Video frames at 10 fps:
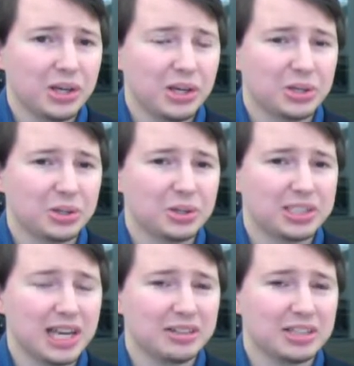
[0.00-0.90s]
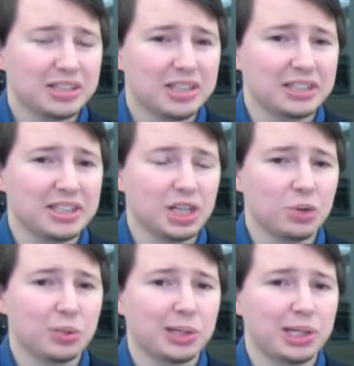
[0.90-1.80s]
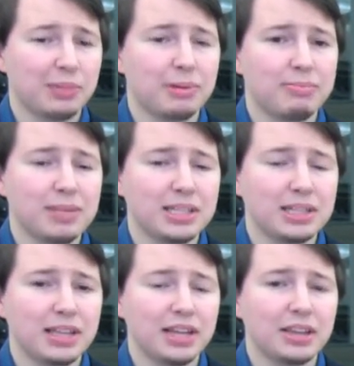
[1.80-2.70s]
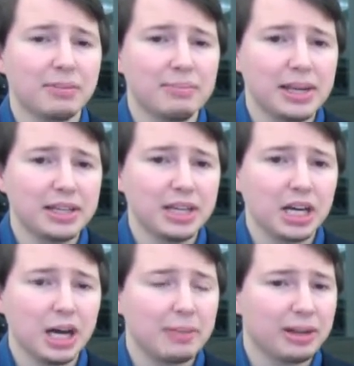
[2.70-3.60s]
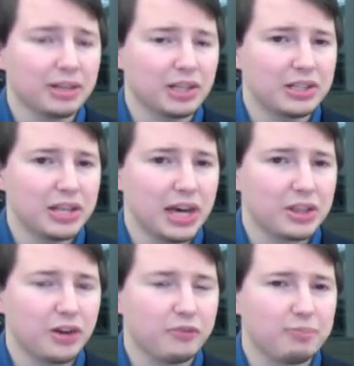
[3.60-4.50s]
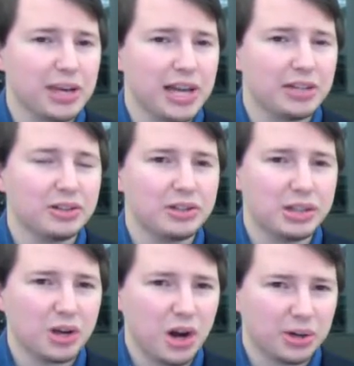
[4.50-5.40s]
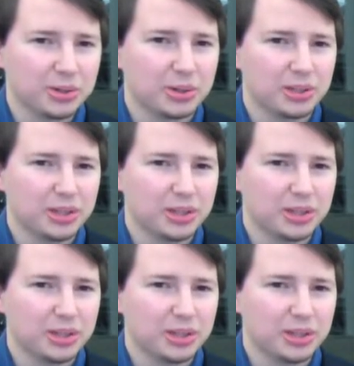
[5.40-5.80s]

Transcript: It turns out the Tennessee Aquarium misled the media about the death of Pete the otter.